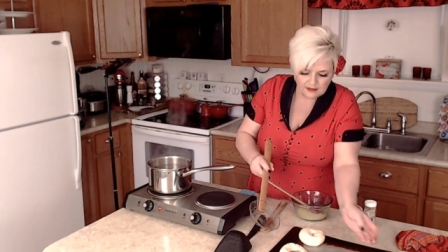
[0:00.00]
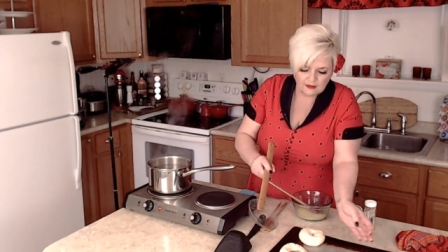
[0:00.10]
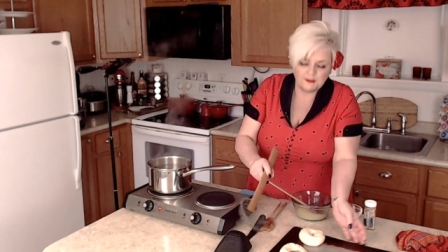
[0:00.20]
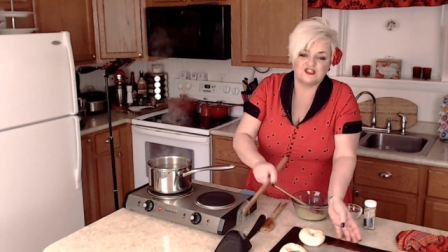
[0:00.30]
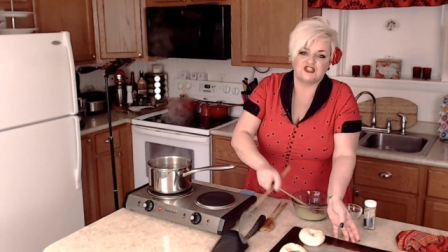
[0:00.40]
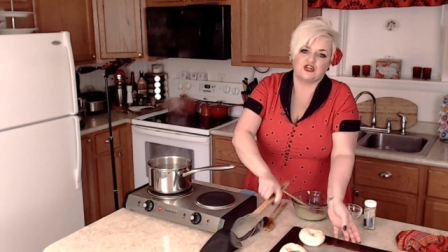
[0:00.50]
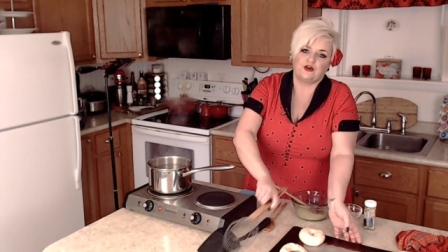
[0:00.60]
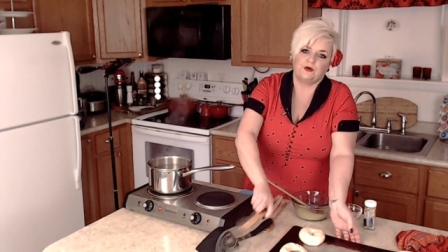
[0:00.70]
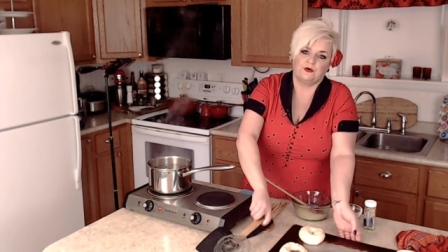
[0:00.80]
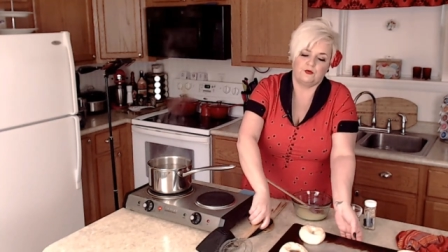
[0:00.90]
And let me just
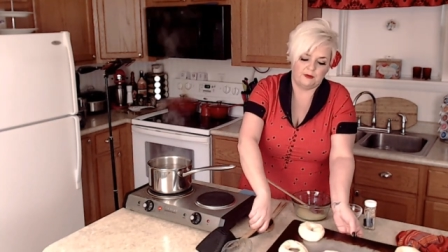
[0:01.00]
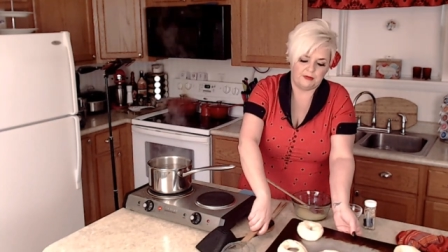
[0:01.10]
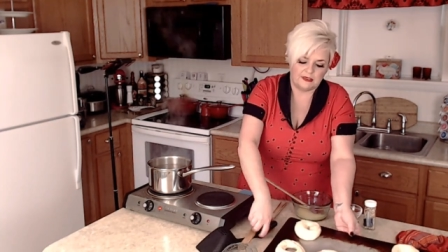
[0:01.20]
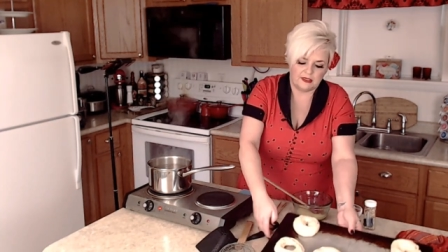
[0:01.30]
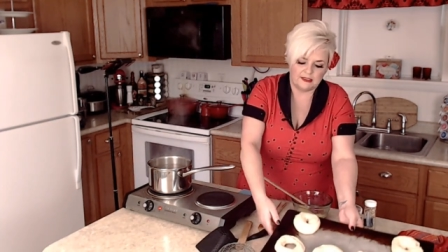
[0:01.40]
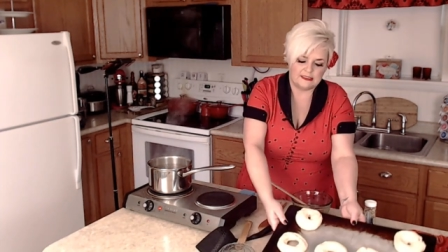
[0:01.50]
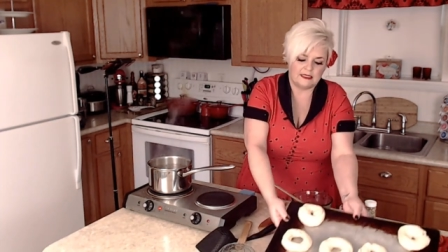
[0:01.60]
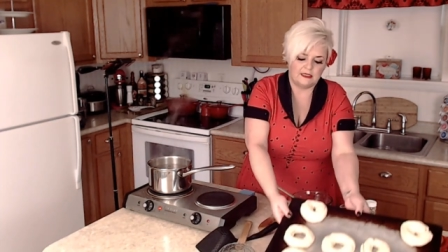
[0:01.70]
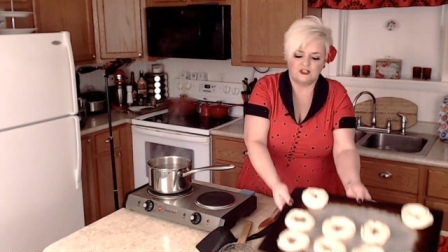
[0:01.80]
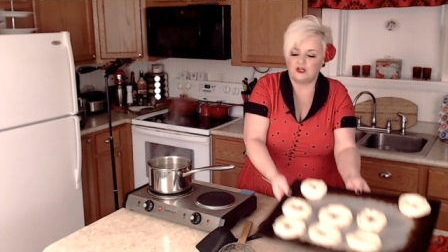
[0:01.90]
show you real quick because
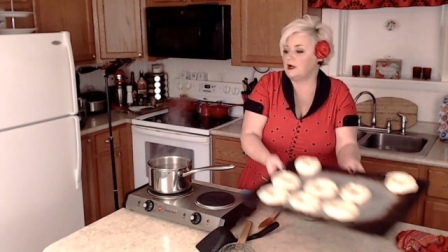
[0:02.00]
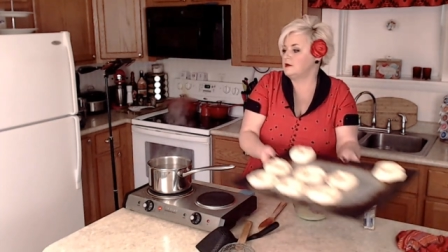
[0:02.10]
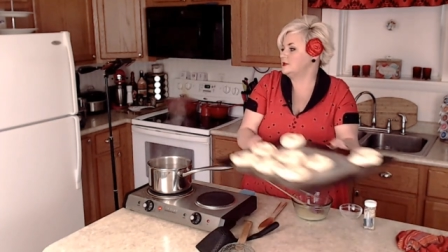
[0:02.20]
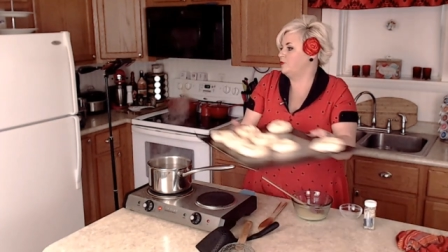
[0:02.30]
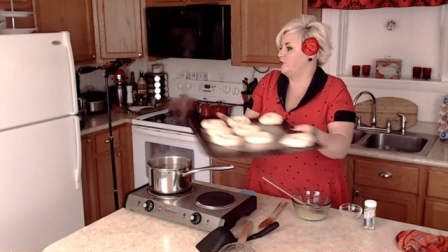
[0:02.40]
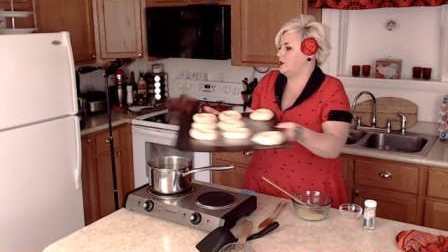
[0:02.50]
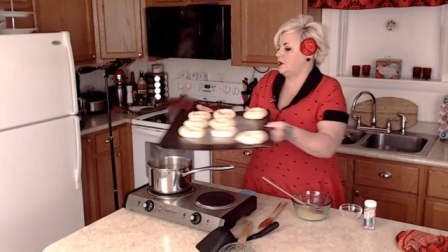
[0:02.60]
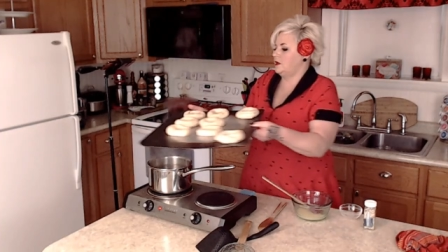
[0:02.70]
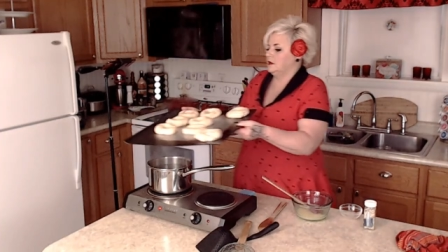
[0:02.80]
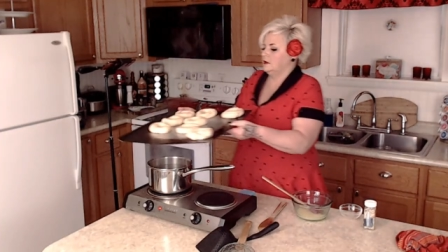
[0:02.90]
they didn't turn out so
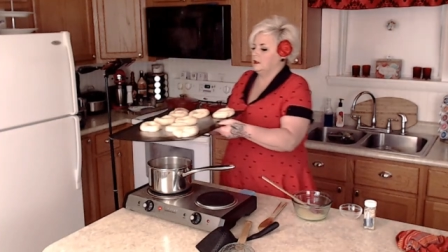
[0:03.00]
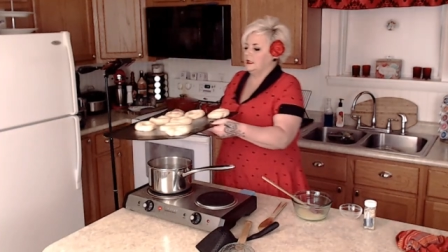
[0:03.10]
pretty.